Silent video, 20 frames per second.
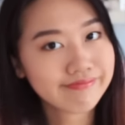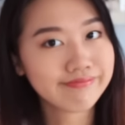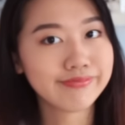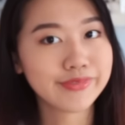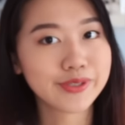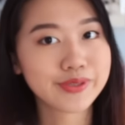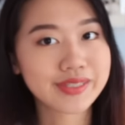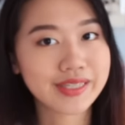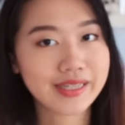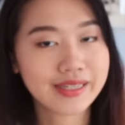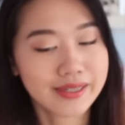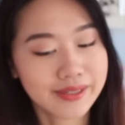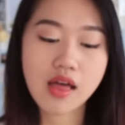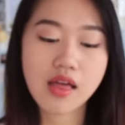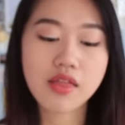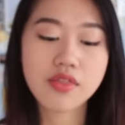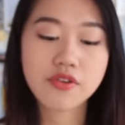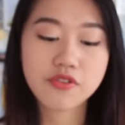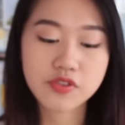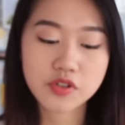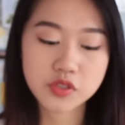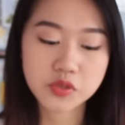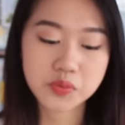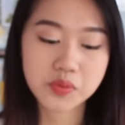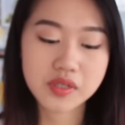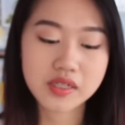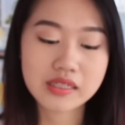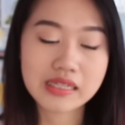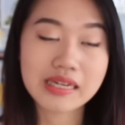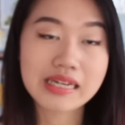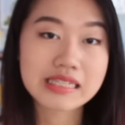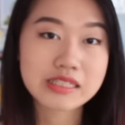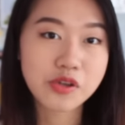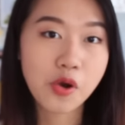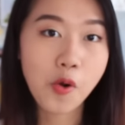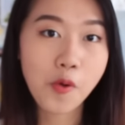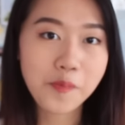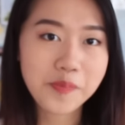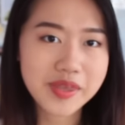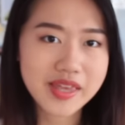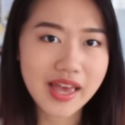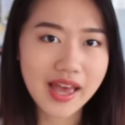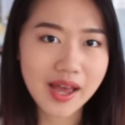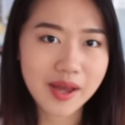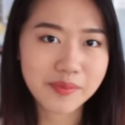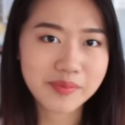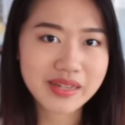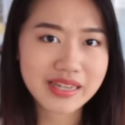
music. The first one is OPM.